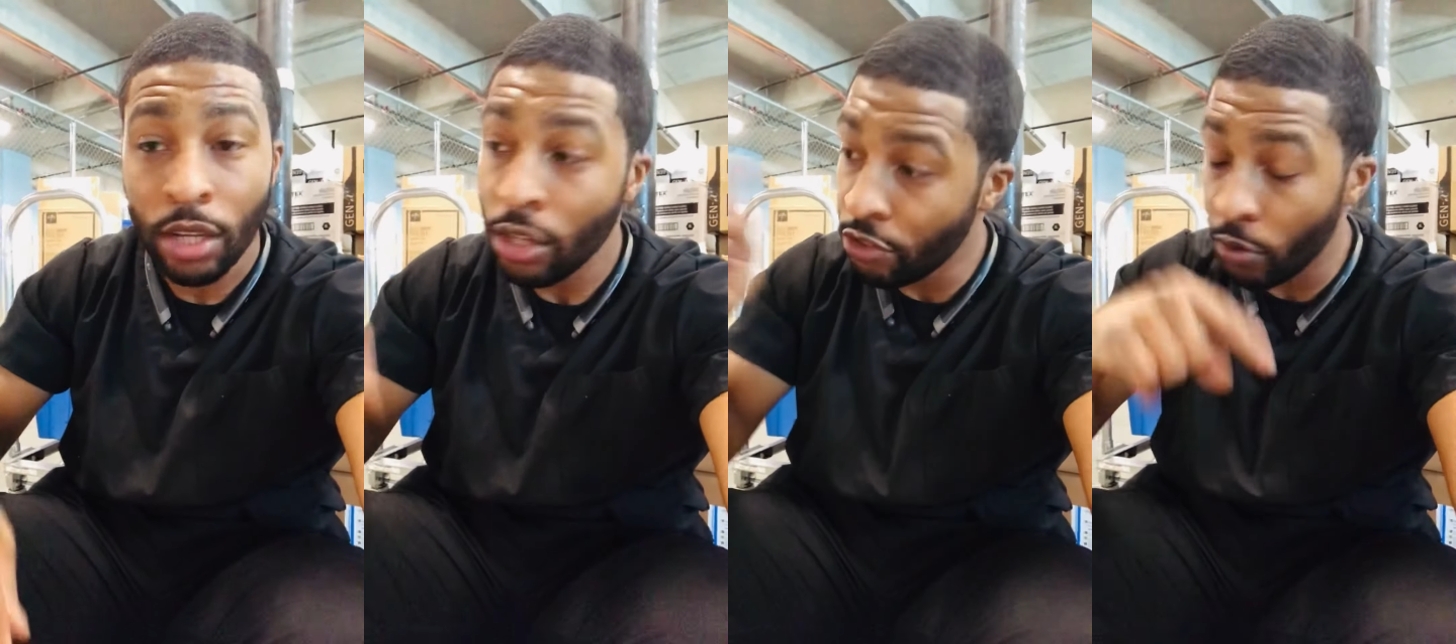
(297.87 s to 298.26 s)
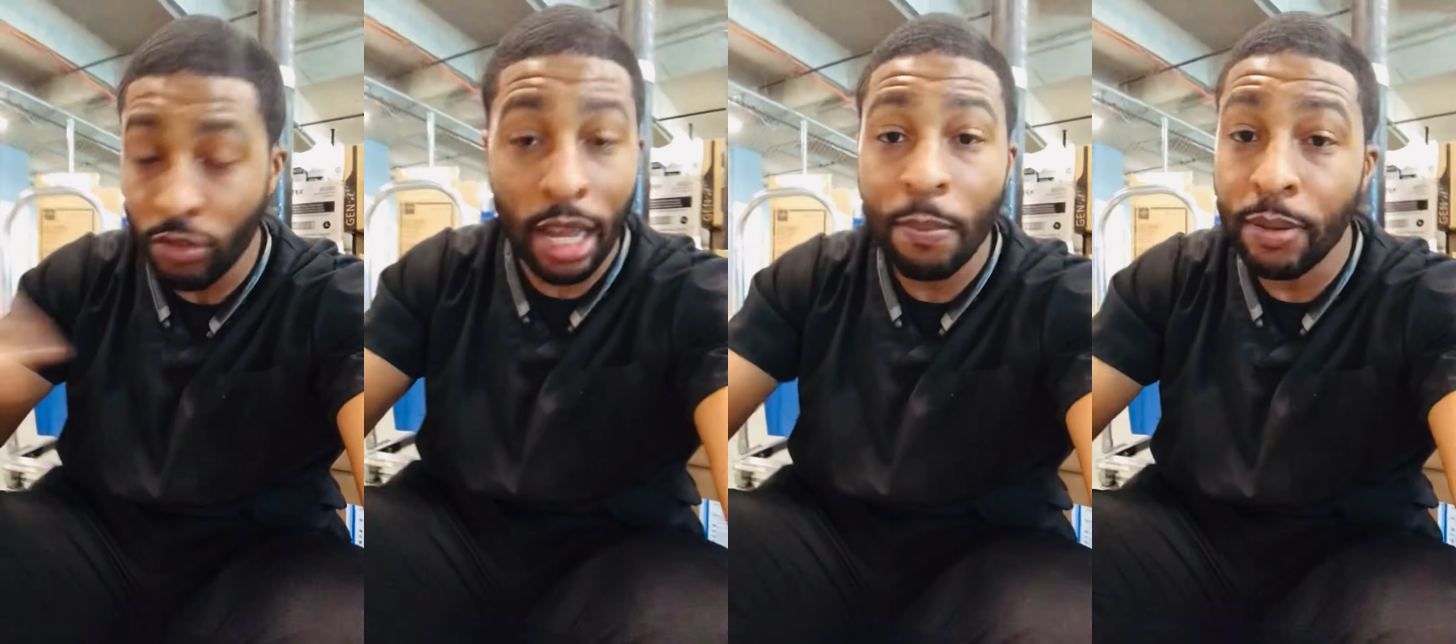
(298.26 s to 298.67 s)
So
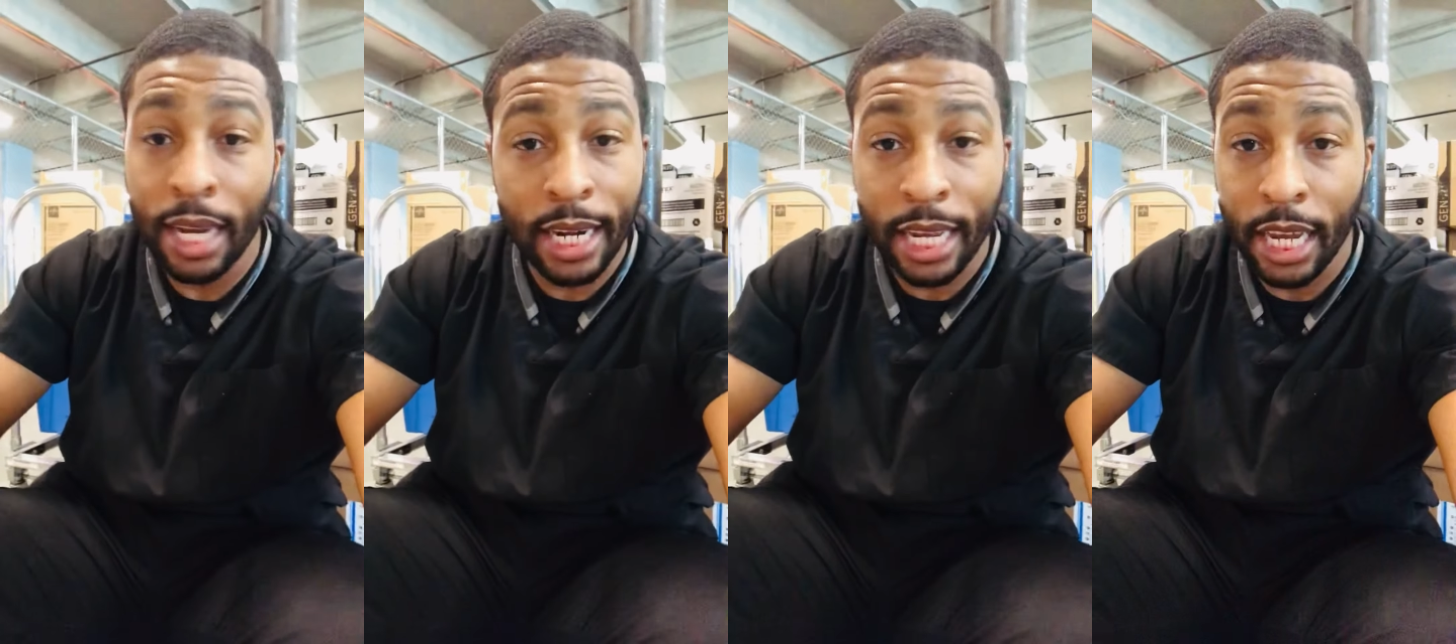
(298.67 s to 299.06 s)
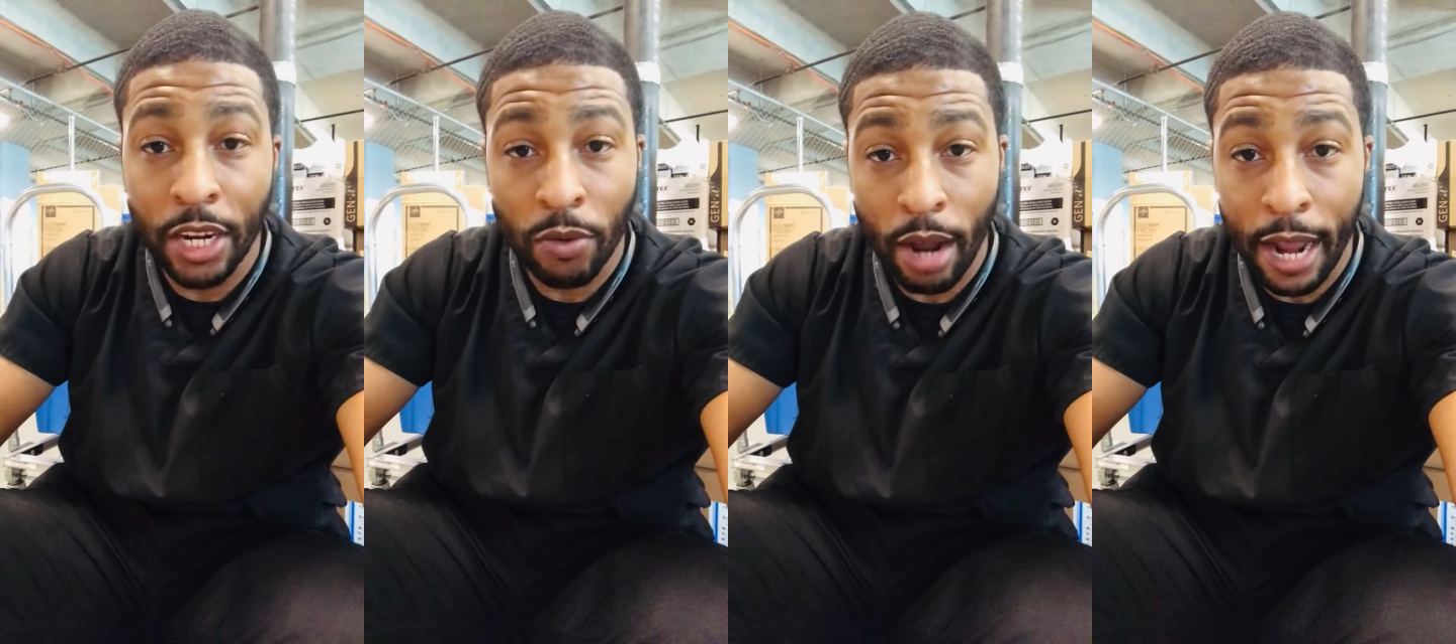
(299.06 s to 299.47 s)
stop playing and get it
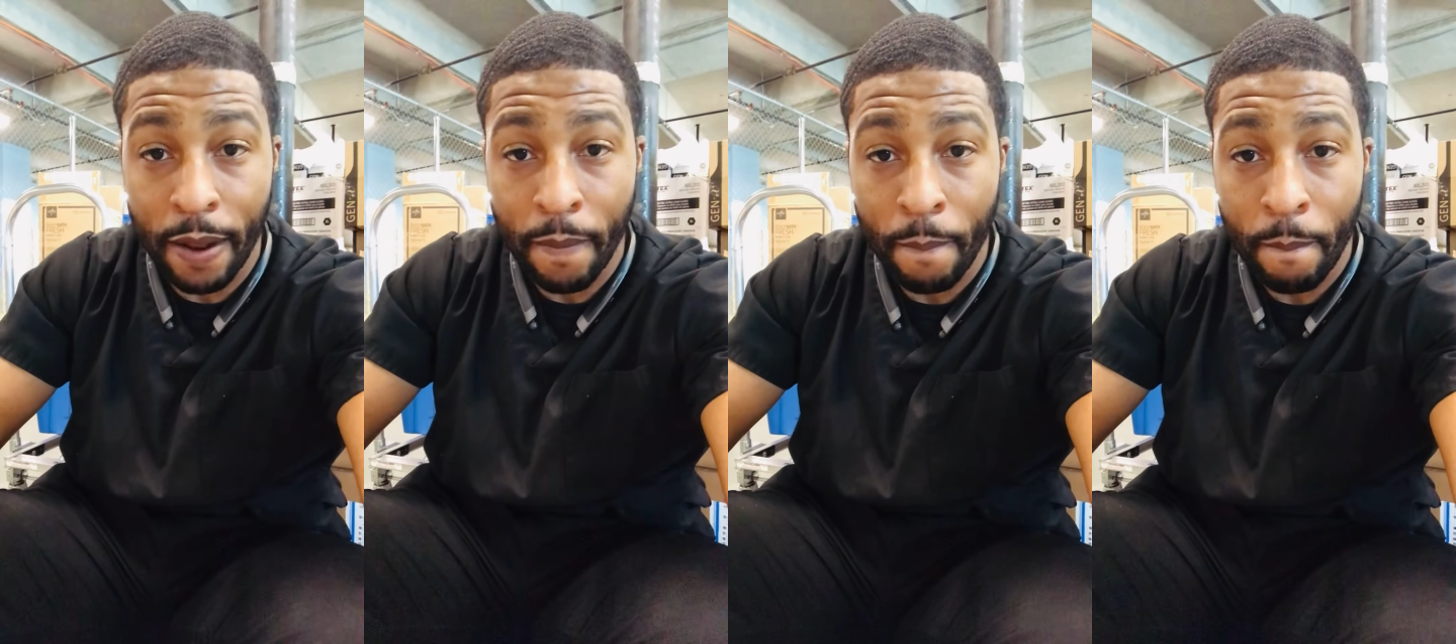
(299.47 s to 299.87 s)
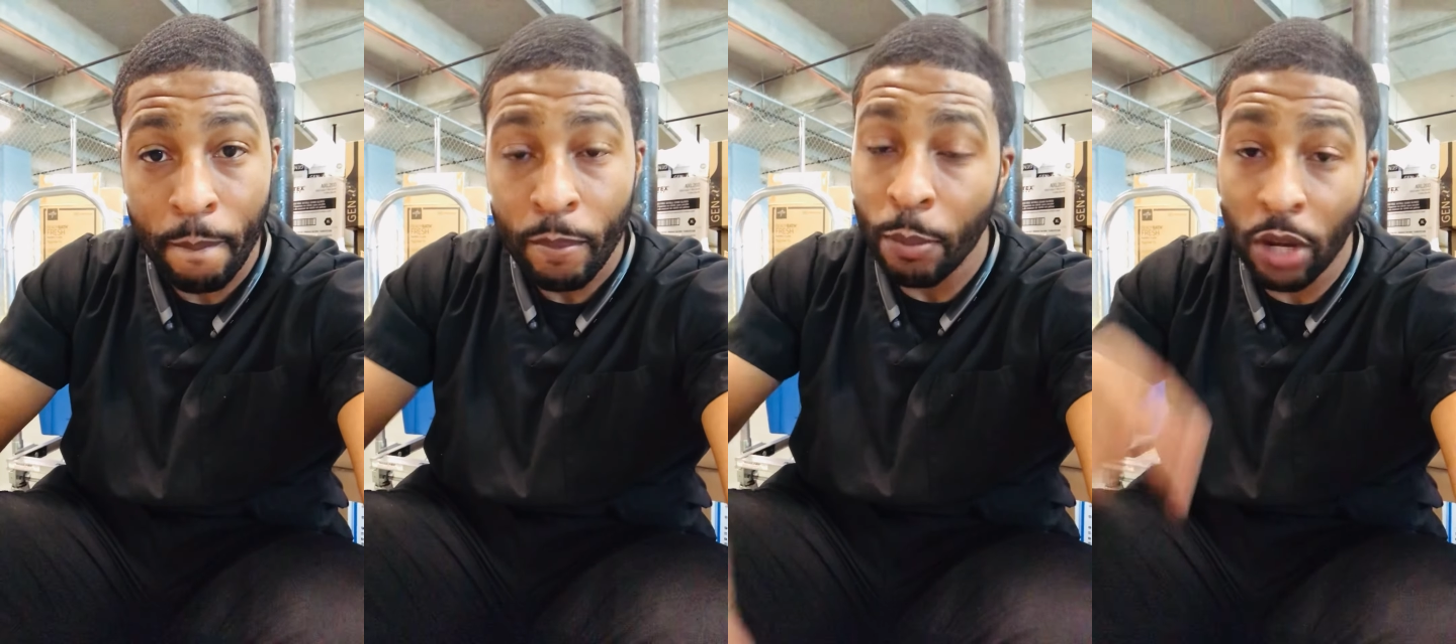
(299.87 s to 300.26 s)
right.
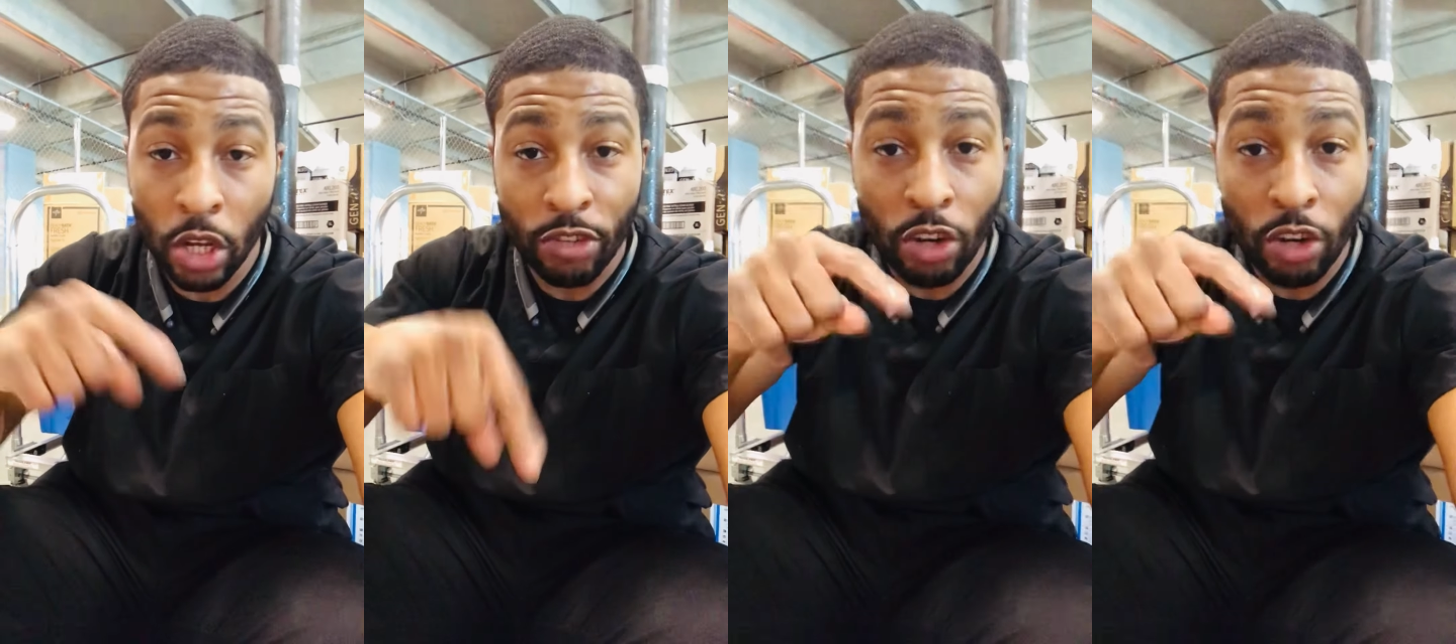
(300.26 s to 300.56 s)
Because